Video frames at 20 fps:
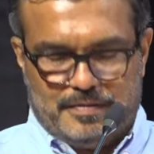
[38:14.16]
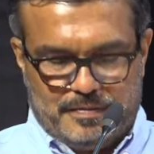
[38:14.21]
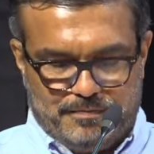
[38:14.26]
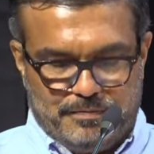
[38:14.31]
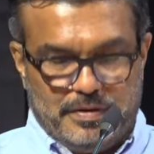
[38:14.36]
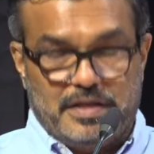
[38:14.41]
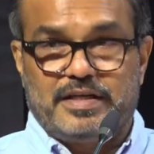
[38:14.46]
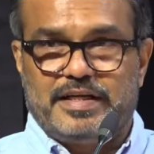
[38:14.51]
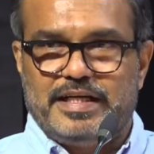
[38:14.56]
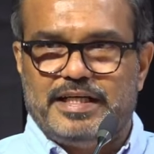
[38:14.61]

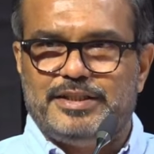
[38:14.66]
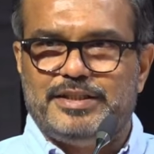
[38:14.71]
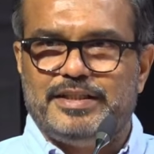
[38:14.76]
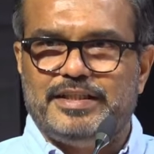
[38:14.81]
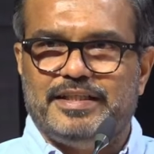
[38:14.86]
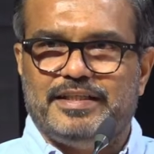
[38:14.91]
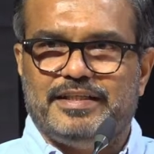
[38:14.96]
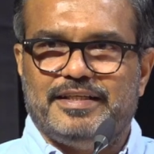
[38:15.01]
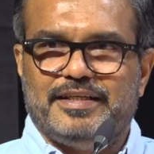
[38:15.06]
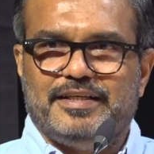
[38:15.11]
per kg
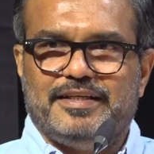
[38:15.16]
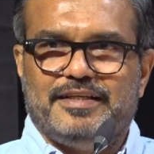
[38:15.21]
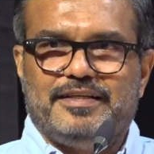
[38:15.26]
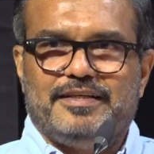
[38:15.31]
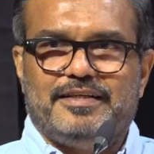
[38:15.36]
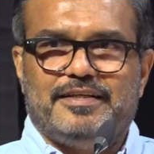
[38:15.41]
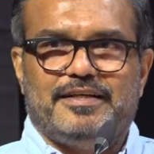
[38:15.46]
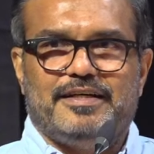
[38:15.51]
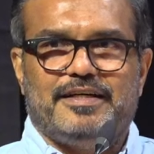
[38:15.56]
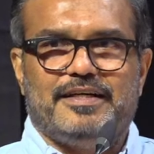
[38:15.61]

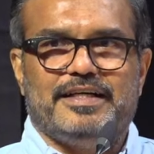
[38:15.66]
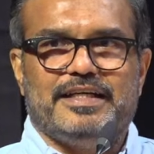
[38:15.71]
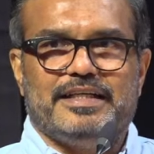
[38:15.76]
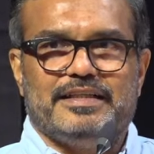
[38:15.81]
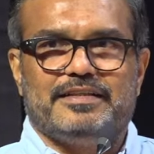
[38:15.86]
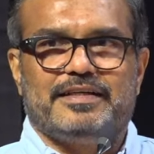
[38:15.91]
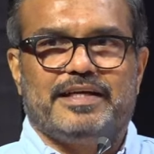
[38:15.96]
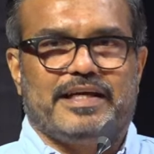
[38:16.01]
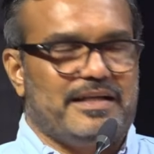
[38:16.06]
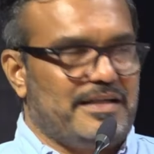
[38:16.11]
in
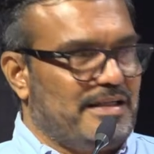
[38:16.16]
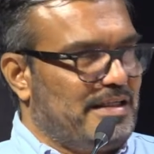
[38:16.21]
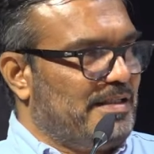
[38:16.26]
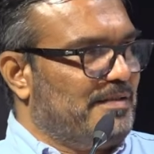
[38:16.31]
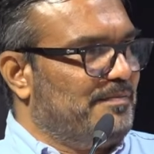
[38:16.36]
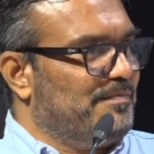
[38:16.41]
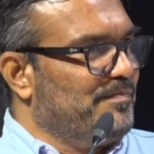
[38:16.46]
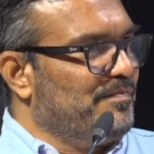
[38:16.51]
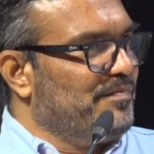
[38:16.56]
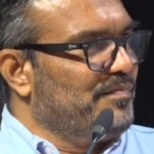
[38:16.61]
Kerala.
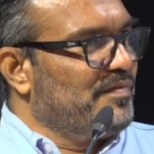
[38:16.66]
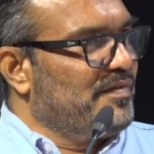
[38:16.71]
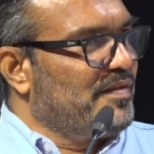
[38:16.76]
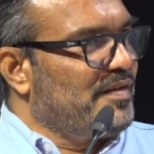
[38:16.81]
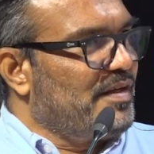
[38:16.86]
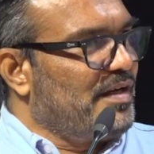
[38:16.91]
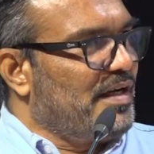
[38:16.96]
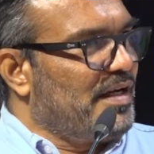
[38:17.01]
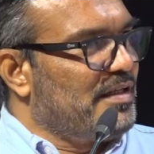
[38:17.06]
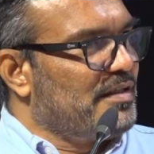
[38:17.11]

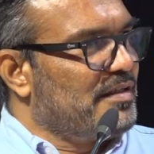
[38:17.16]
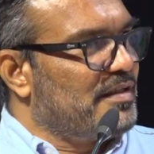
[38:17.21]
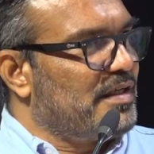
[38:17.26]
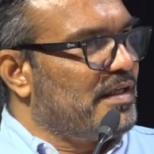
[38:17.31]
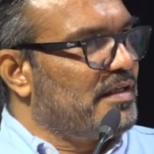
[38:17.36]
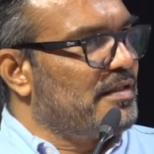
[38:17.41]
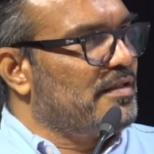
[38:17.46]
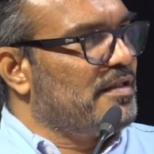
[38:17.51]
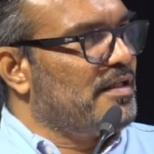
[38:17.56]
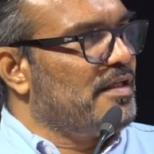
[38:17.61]
And
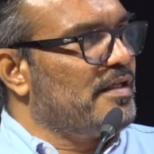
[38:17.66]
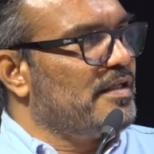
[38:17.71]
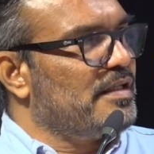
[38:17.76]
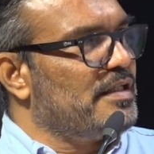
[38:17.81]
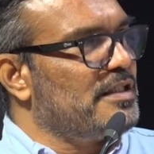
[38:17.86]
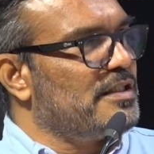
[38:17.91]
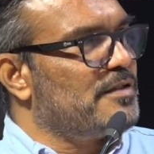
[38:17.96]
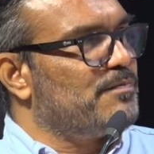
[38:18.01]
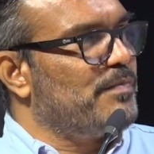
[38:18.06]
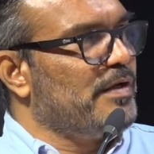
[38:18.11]
Kerala
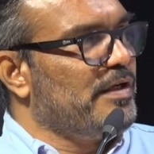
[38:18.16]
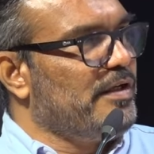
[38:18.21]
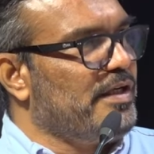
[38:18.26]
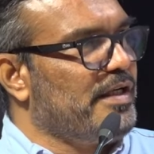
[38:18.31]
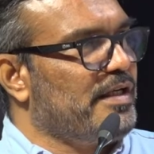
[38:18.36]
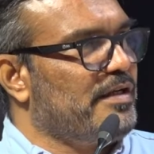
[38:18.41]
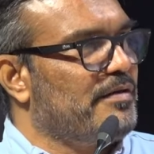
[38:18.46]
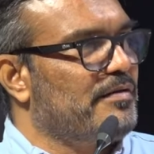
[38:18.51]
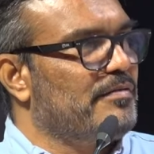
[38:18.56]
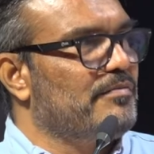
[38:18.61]
is
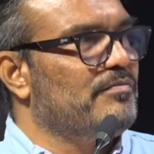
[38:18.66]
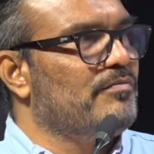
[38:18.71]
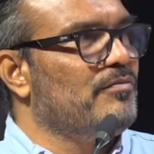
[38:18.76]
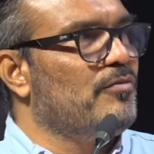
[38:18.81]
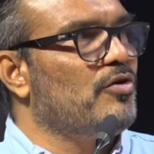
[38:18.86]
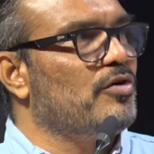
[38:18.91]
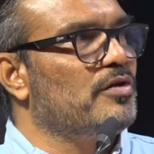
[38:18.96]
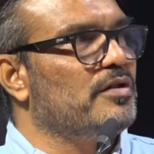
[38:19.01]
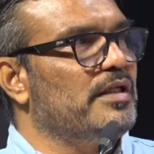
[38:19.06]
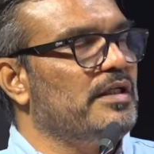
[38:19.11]
spending
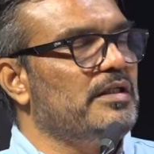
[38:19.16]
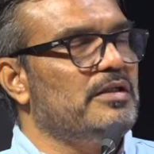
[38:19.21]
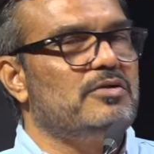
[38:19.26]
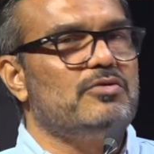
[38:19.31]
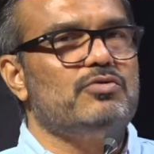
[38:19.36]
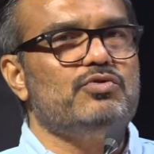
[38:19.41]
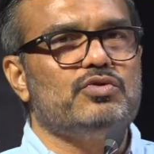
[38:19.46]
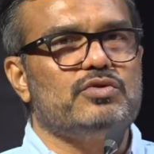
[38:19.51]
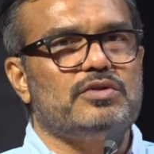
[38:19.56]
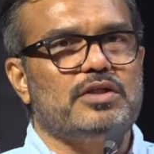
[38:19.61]
more than
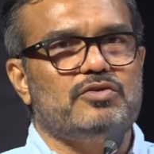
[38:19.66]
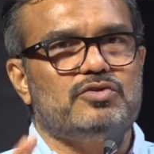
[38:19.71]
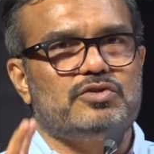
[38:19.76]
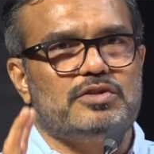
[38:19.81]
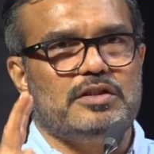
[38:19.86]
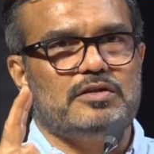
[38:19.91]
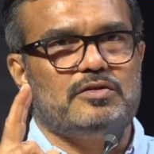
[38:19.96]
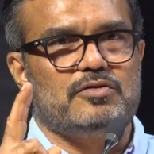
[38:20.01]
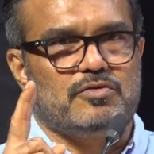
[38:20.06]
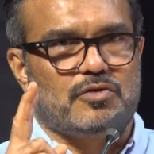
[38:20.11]

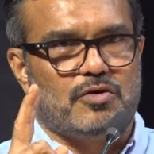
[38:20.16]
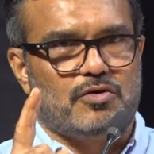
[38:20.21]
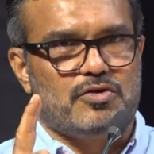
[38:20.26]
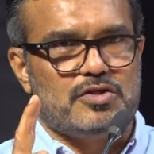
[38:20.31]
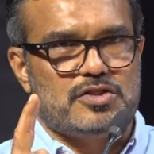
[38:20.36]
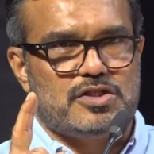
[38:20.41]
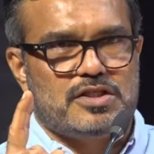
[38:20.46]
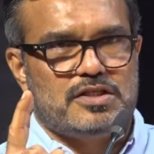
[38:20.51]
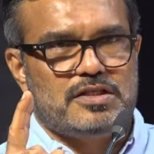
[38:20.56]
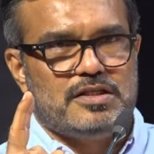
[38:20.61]
2,000
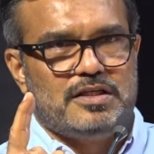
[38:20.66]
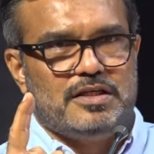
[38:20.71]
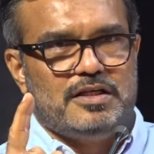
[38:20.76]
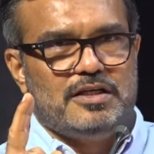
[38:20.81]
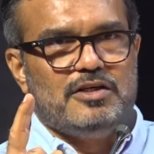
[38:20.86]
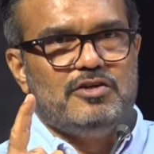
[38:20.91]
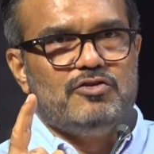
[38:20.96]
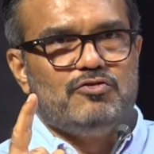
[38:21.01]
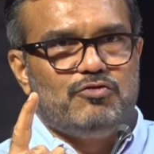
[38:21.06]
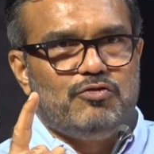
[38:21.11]
crores
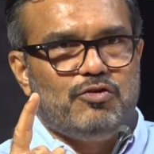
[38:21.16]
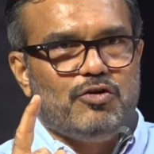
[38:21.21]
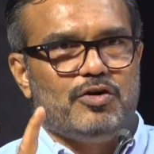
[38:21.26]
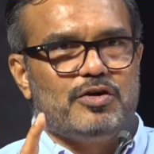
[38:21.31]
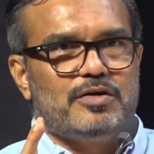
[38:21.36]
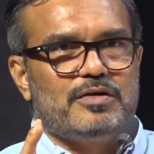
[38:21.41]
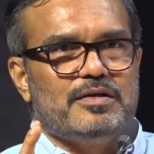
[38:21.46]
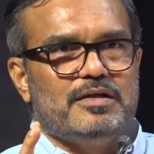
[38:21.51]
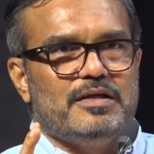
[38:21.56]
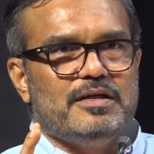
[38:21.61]
for
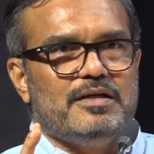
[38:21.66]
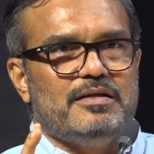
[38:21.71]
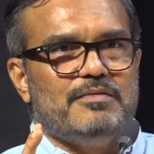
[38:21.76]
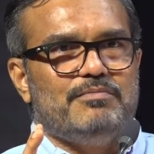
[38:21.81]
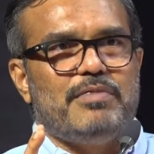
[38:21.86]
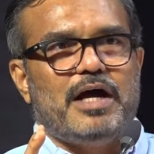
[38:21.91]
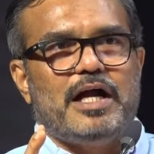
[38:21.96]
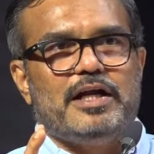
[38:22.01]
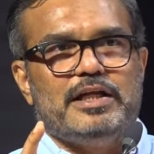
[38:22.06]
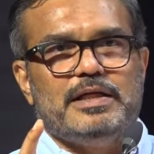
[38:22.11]

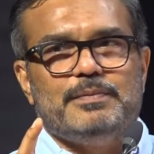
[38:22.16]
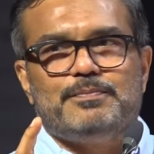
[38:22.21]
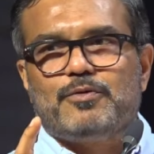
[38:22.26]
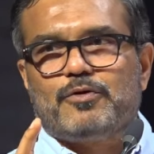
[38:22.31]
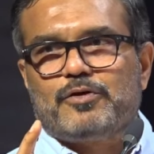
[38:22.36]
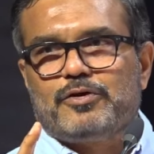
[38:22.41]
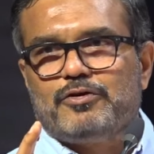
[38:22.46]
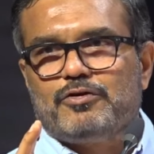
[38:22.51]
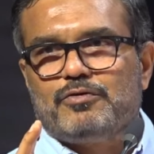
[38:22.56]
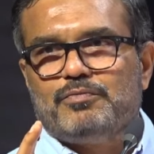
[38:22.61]
paddy
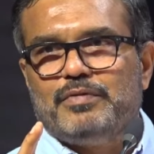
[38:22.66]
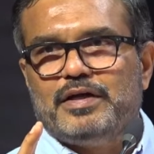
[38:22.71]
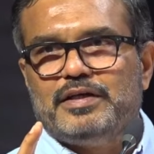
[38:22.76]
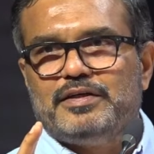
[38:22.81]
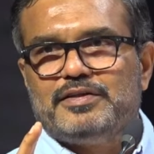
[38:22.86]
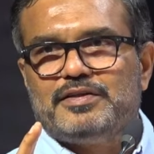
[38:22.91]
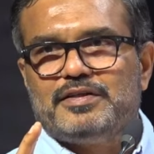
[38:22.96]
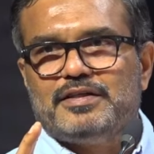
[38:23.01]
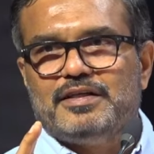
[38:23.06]
procurement